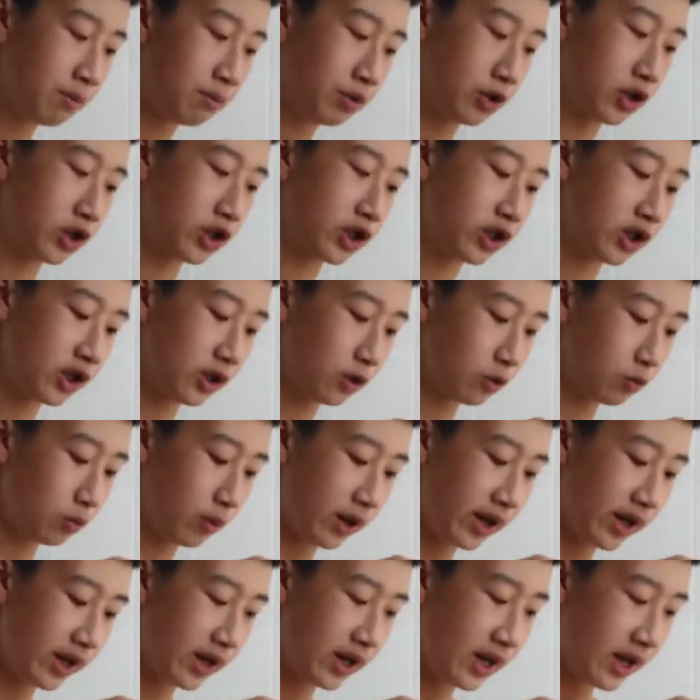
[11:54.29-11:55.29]
push this
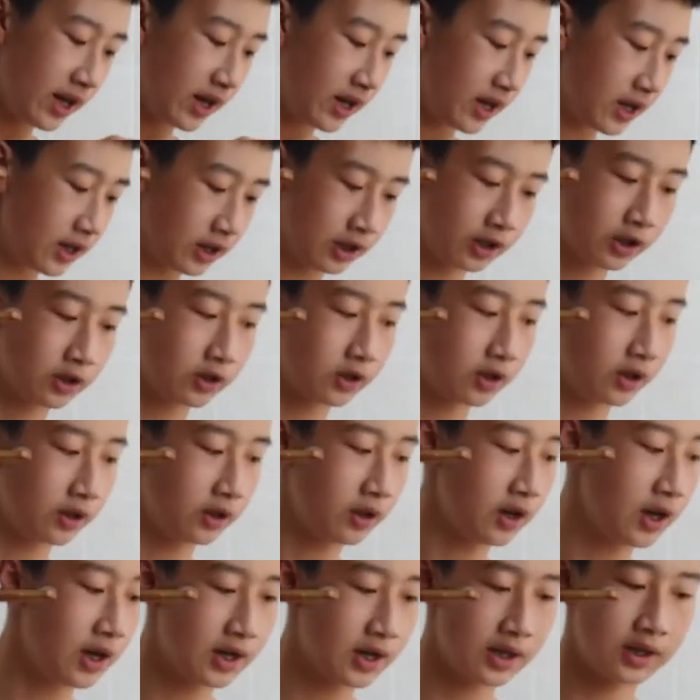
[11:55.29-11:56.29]
way in
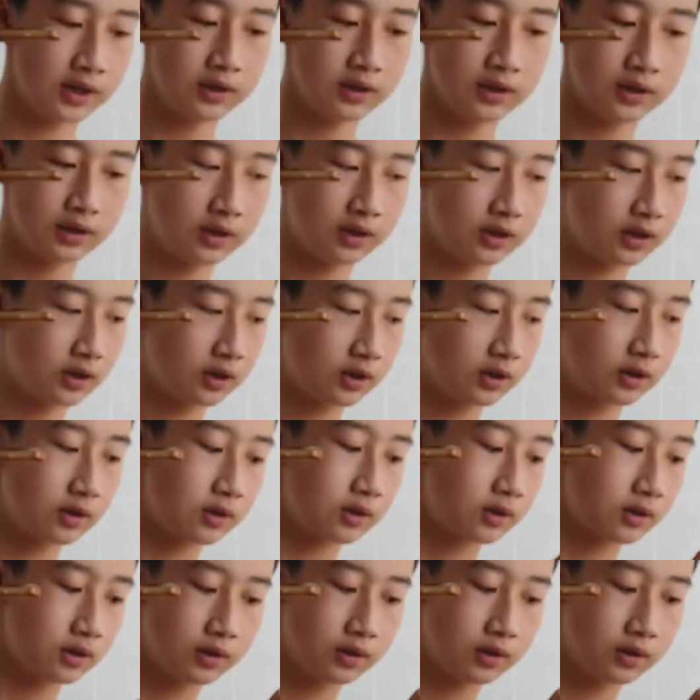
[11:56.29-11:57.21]
turn, since